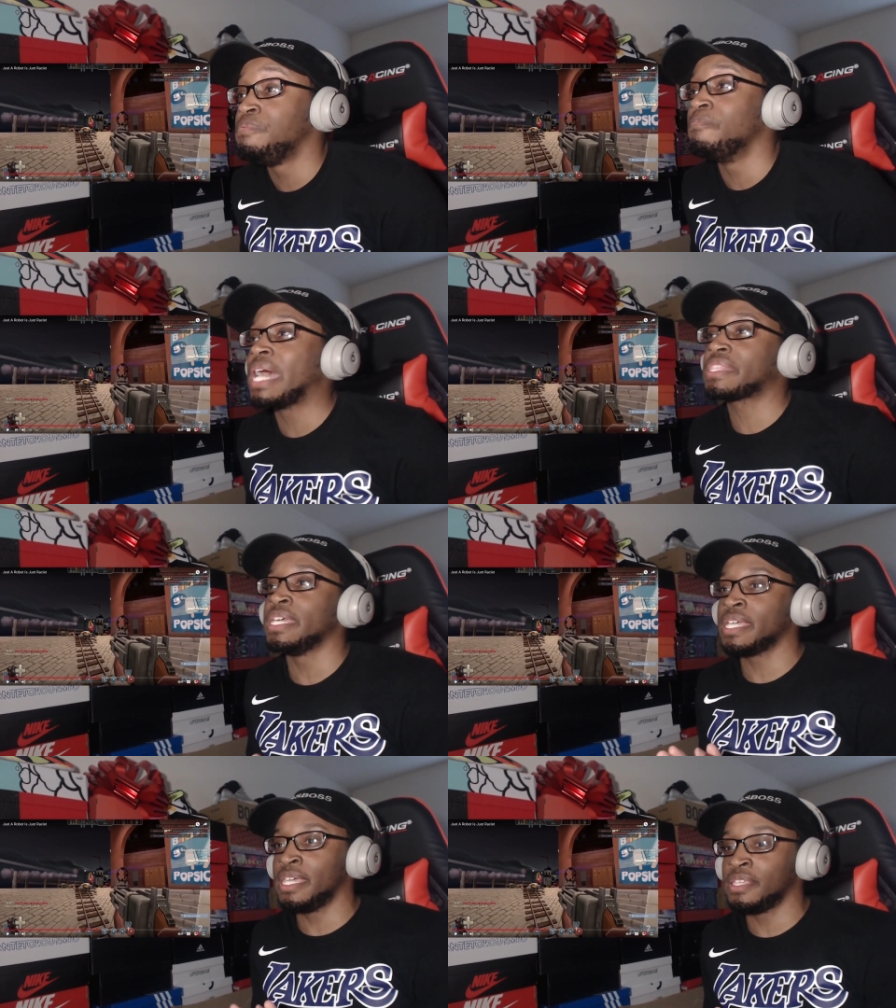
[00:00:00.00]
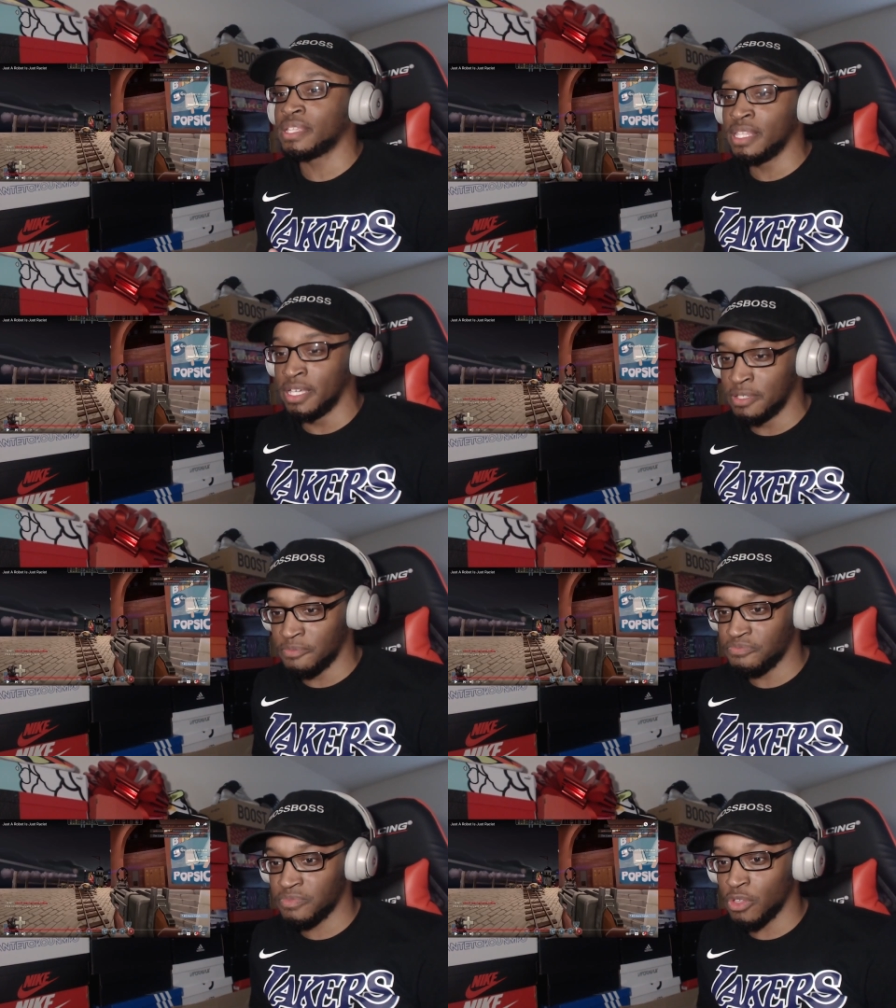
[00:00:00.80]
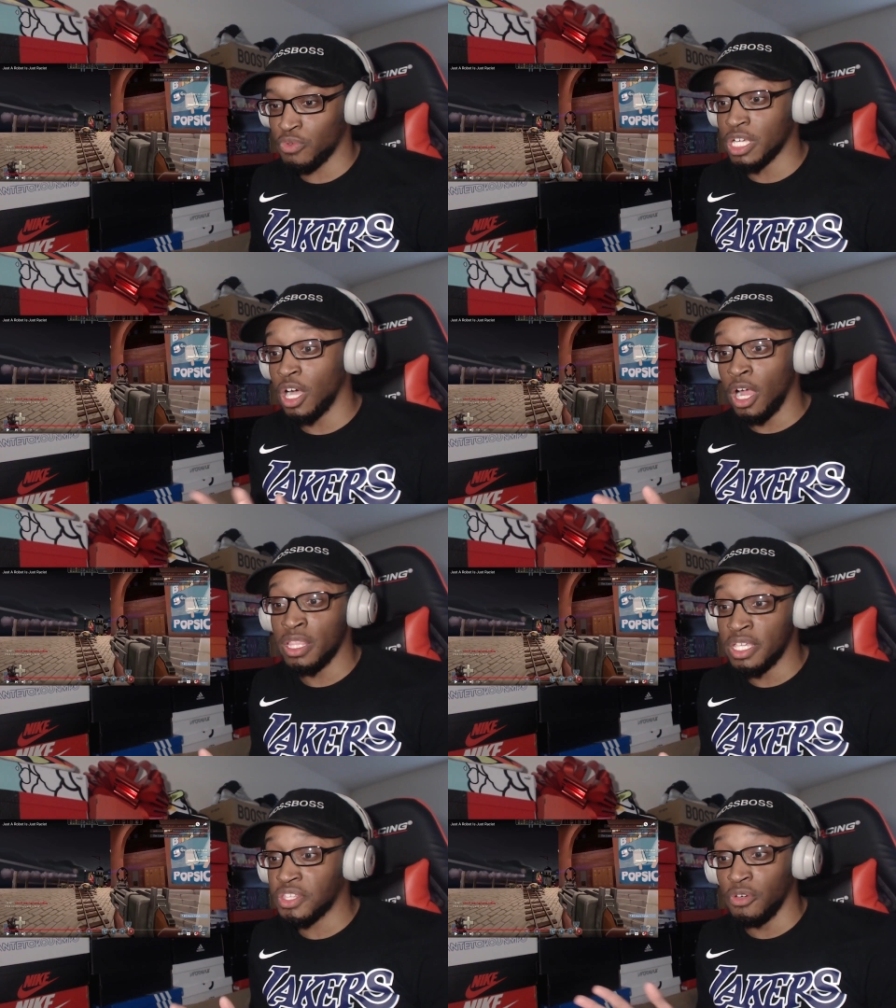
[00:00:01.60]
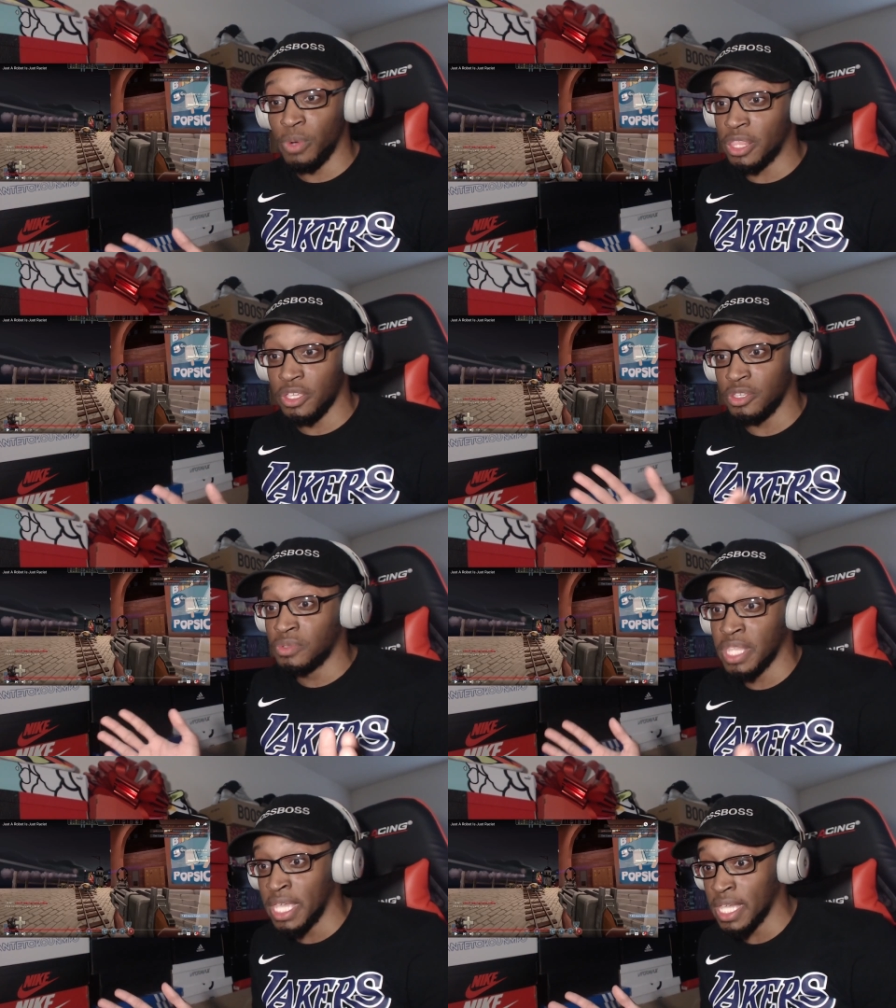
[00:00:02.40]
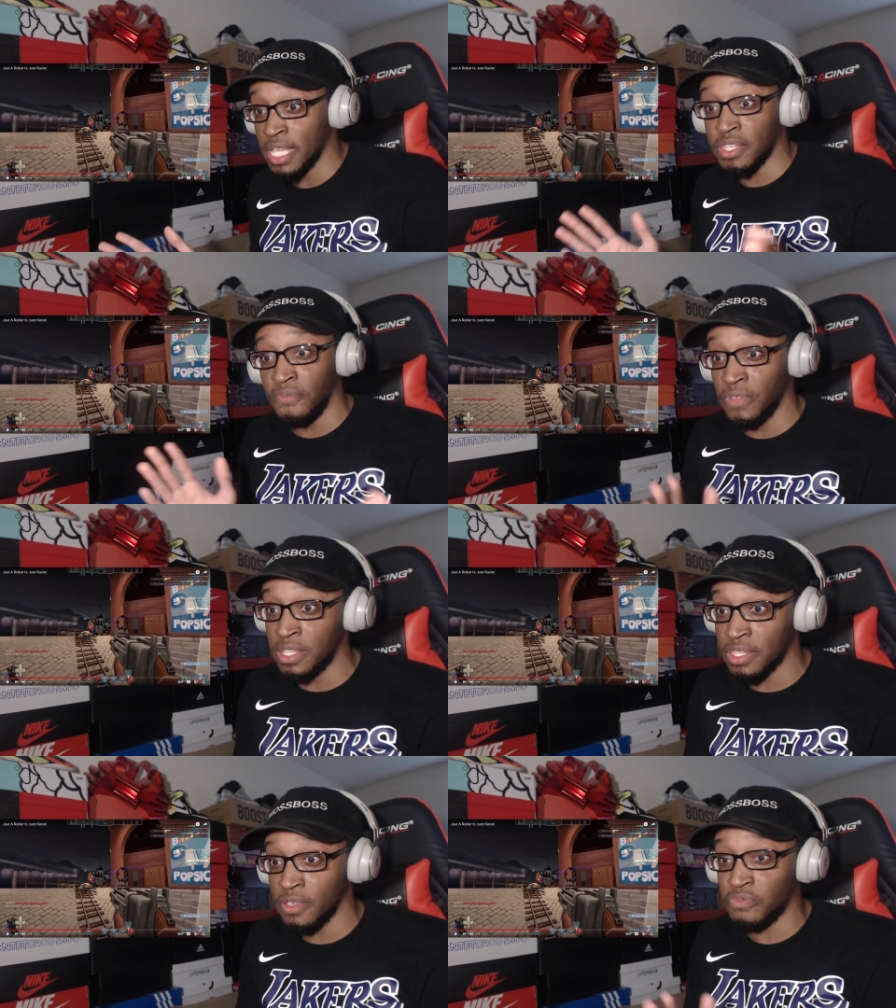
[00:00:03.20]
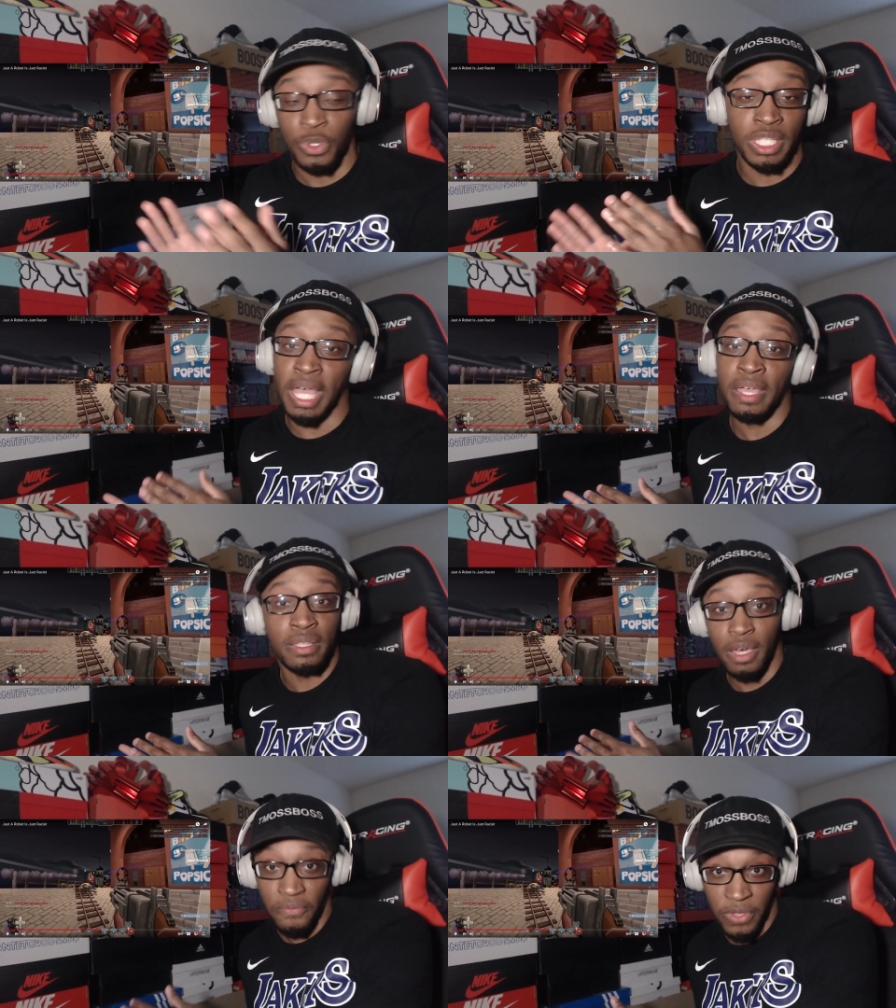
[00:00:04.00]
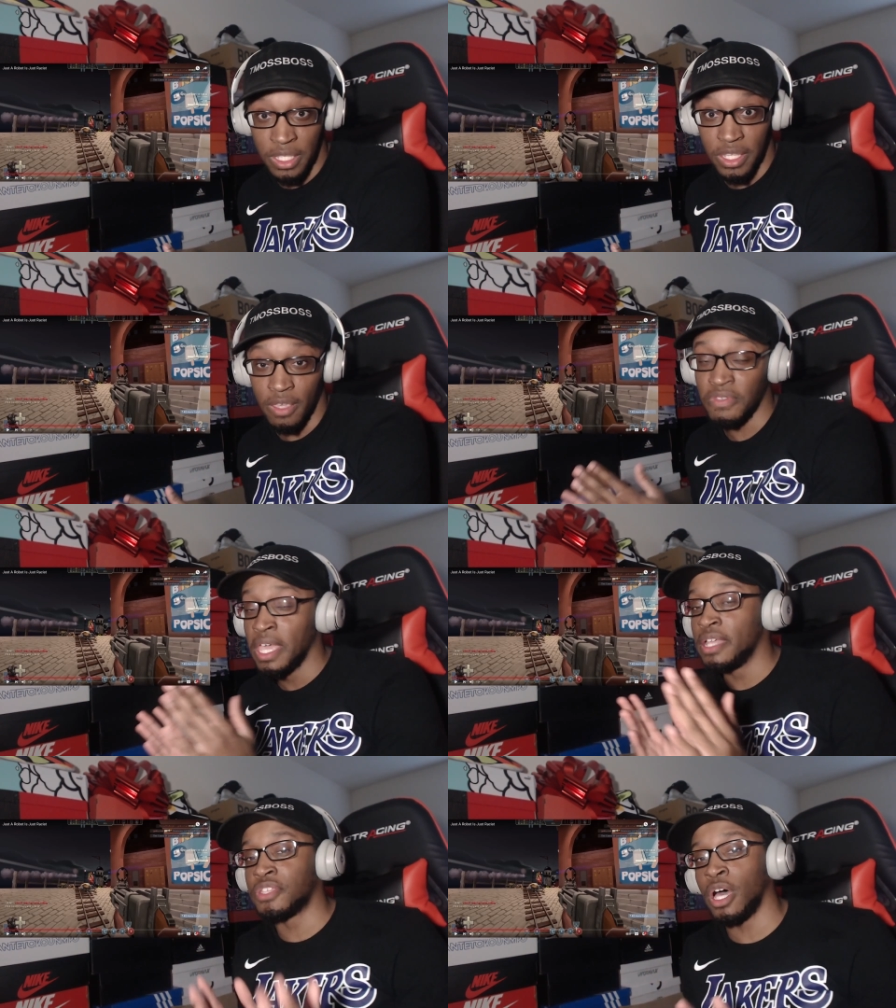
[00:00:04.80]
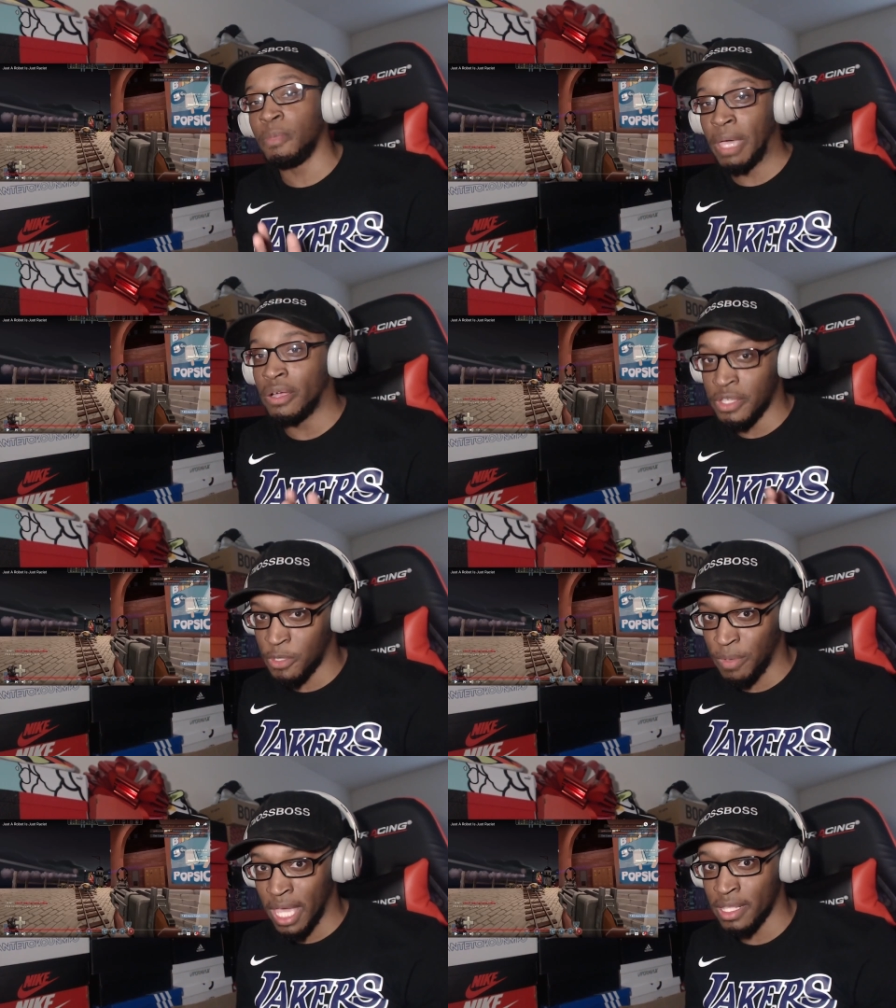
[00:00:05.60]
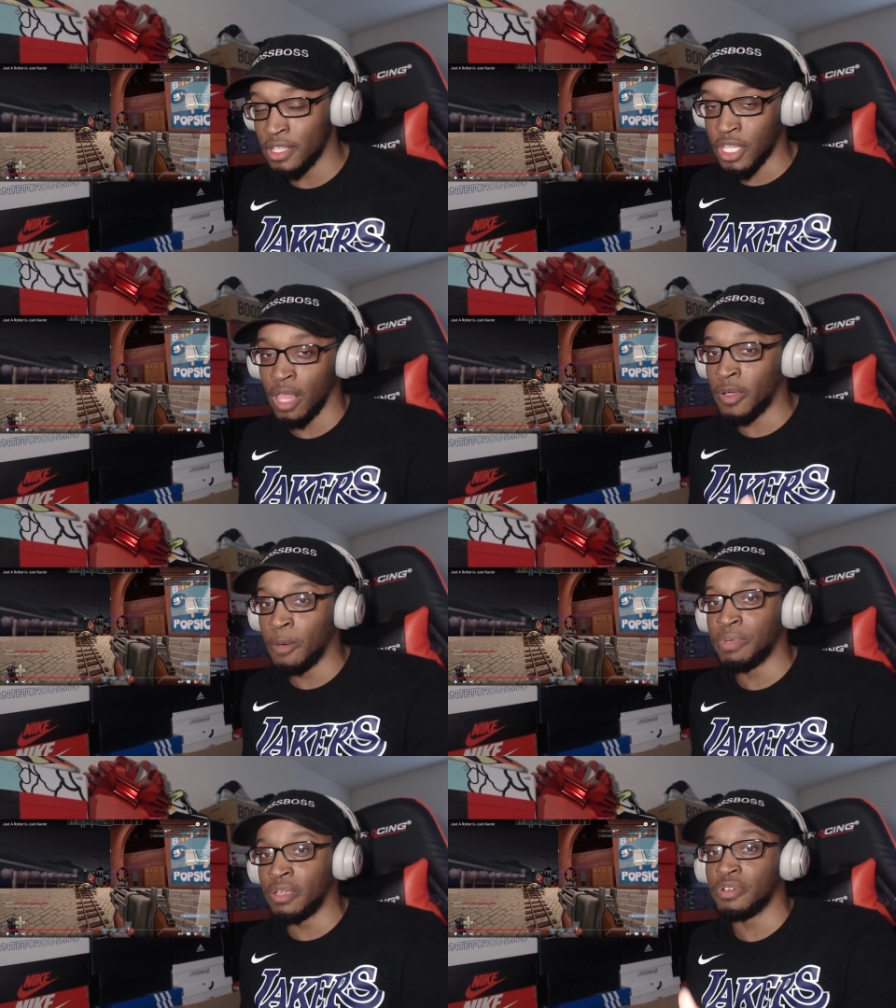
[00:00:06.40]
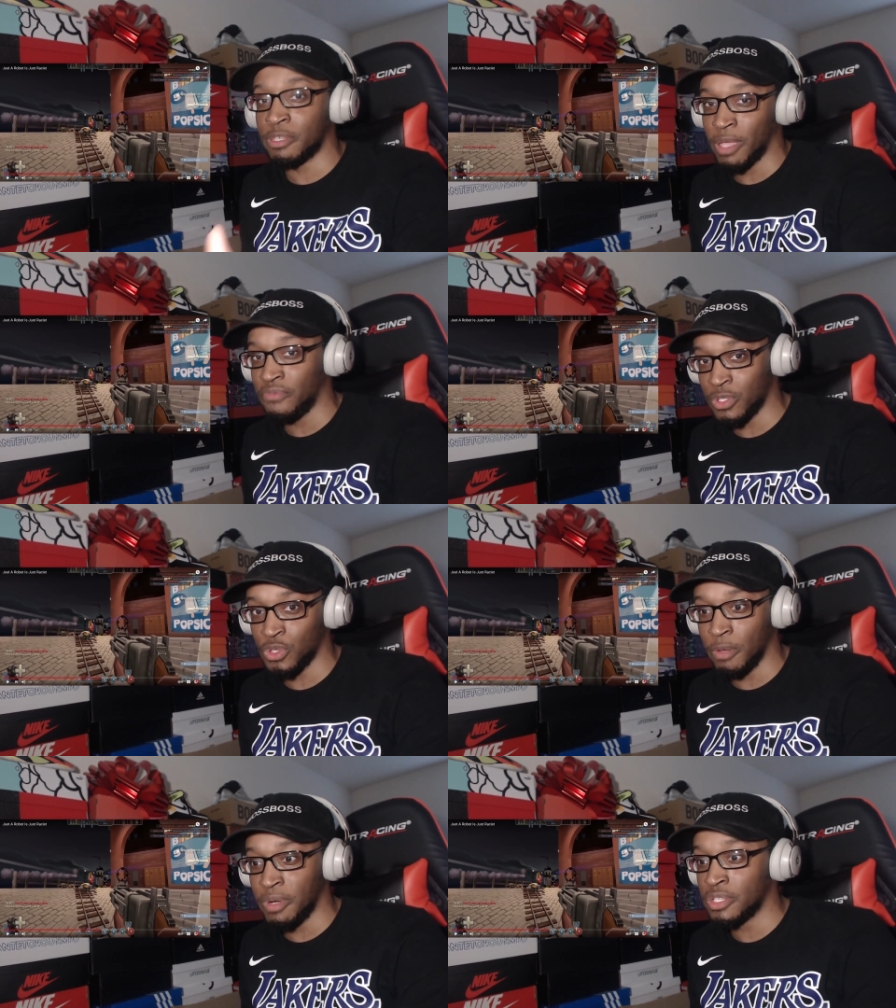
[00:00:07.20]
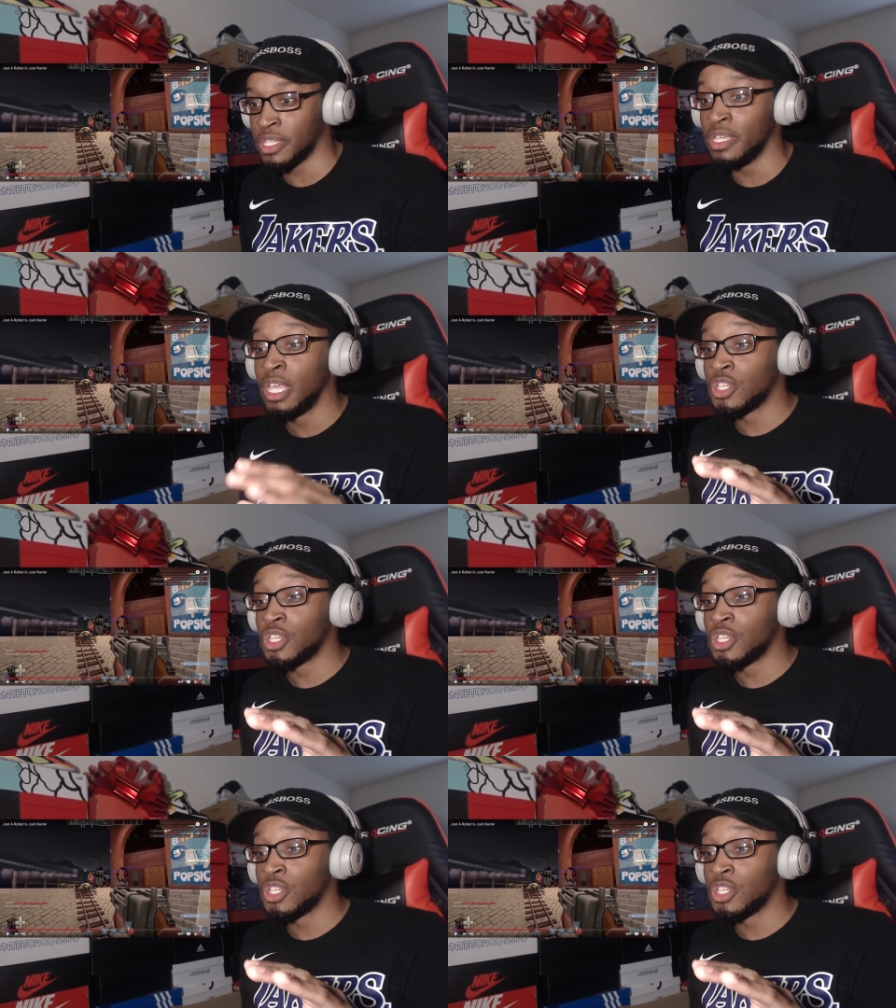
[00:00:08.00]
my thing is, look regardless of whether you think it's offensive or not offensive, it's all about respect. It's all about being respectful to a person.